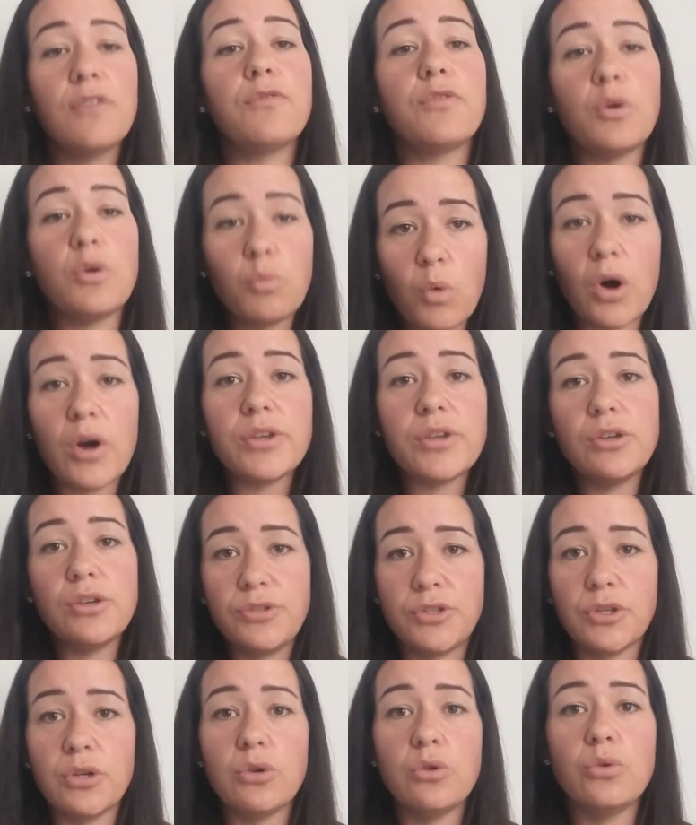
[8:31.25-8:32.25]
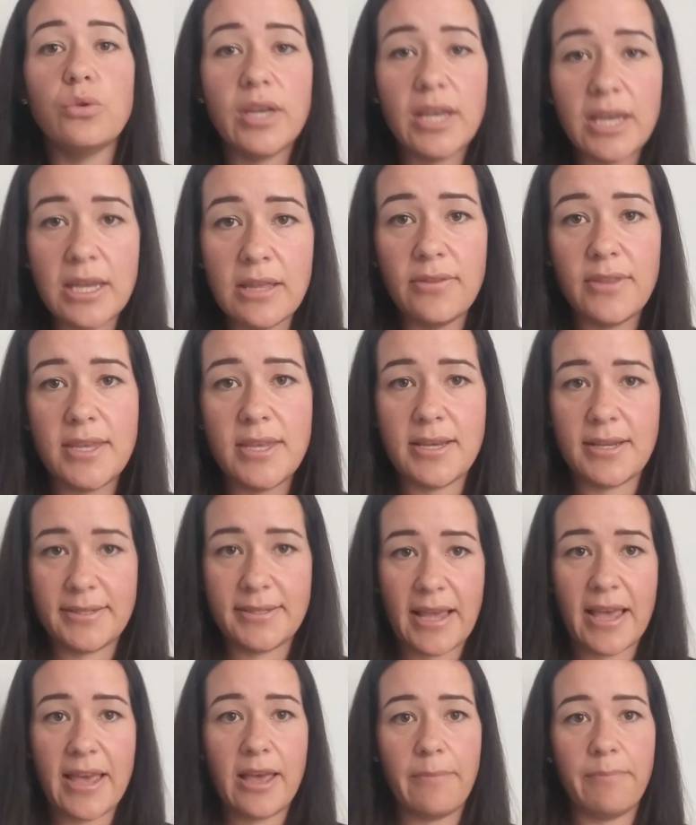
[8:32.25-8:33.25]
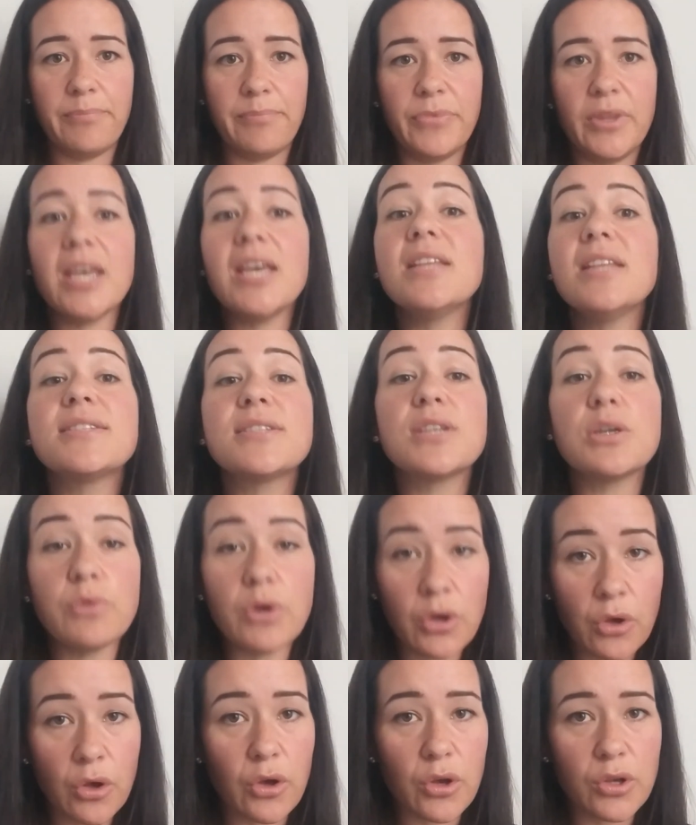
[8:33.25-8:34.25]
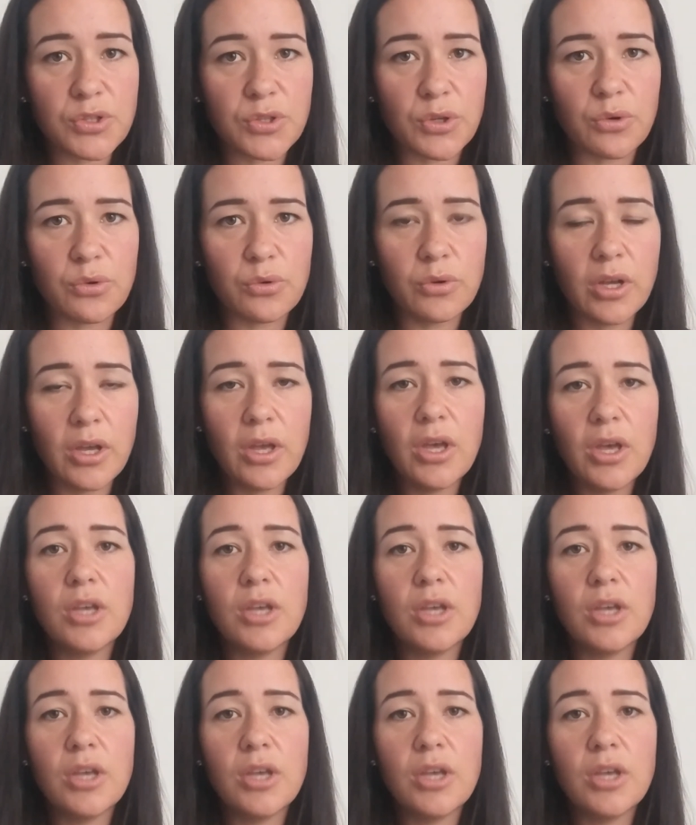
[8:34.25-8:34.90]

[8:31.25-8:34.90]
for what you do in the exam. It's a rehearsal.